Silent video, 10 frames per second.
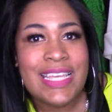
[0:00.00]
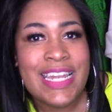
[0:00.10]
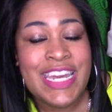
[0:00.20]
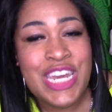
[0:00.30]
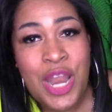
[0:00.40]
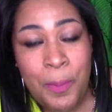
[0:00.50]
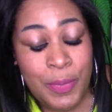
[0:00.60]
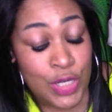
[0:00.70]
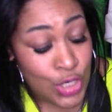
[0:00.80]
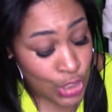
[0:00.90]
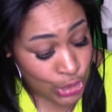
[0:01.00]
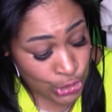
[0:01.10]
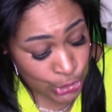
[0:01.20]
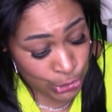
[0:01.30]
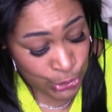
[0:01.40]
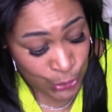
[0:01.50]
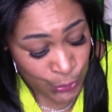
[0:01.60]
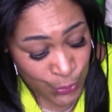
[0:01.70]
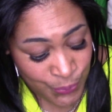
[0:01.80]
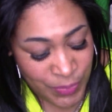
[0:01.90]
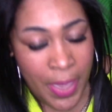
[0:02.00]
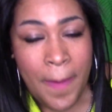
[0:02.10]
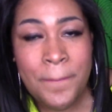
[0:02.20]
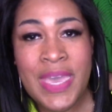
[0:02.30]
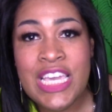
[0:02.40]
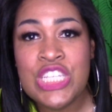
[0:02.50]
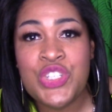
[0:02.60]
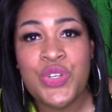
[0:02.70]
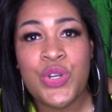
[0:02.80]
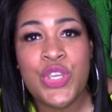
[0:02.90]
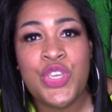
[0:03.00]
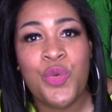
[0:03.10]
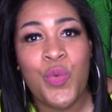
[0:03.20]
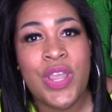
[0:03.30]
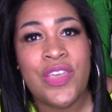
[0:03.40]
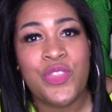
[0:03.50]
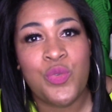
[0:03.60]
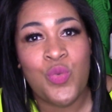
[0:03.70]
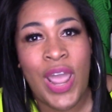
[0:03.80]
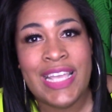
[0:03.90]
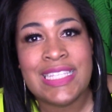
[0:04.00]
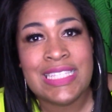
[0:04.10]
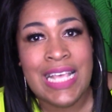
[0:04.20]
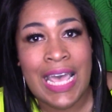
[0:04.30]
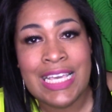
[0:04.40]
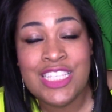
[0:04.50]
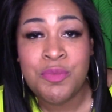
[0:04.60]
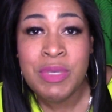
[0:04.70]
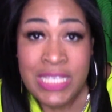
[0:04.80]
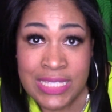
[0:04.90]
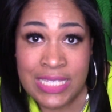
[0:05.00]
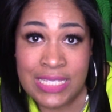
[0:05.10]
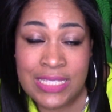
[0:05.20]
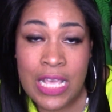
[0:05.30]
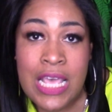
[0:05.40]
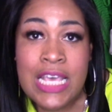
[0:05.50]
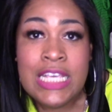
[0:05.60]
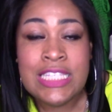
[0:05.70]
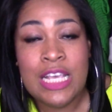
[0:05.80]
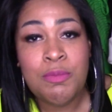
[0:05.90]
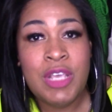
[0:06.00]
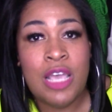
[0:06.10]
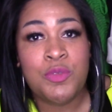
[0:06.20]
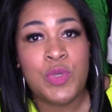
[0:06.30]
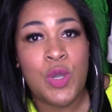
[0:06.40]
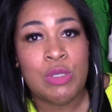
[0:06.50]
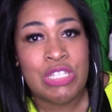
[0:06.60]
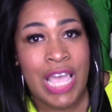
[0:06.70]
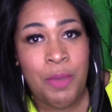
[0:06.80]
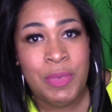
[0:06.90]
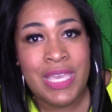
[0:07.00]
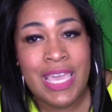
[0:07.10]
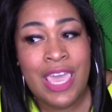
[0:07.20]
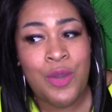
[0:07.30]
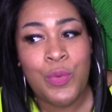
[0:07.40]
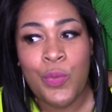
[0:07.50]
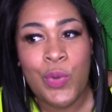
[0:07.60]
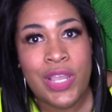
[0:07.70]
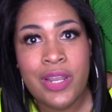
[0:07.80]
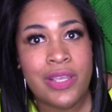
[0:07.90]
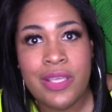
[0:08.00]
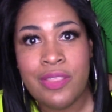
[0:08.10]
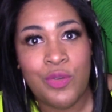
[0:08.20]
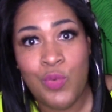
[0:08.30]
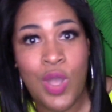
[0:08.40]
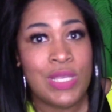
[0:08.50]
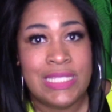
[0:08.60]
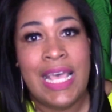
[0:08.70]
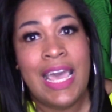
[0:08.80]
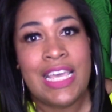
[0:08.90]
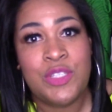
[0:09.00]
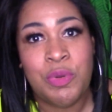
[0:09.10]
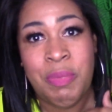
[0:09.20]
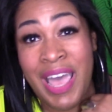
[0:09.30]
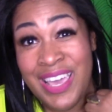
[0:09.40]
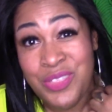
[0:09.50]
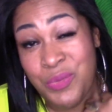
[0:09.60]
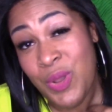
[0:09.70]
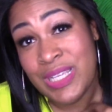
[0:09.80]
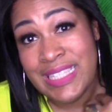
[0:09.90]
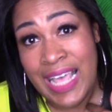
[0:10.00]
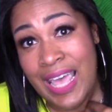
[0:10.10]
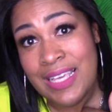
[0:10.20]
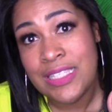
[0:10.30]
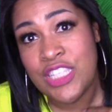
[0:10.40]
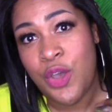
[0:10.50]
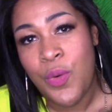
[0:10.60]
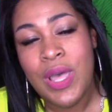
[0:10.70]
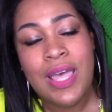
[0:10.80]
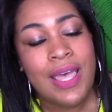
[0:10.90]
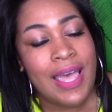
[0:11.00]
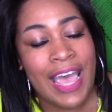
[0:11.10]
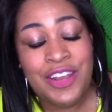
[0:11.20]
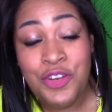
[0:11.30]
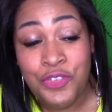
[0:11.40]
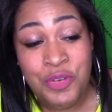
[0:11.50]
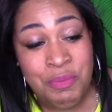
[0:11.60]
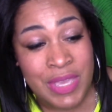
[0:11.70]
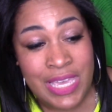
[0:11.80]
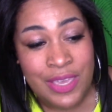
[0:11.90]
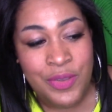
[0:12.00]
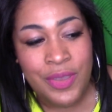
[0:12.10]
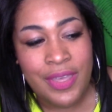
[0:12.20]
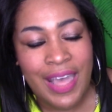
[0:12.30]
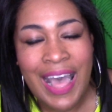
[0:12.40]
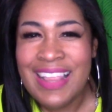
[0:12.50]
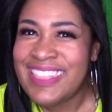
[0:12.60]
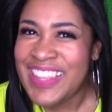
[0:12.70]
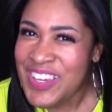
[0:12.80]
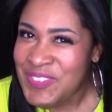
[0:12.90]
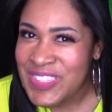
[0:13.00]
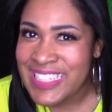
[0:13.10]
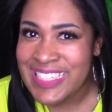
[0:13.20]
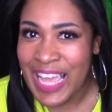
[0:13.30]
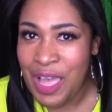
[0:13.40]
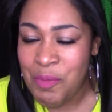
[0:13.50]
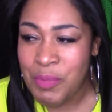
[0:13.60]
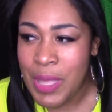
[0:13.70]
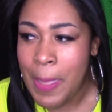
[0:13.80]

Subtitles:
Number two, making sure you're wearing the right size pieces. Sometimes we go shopping and we're wearing the wrong size, we're buying the wrong size. So I know for me, I love to shop,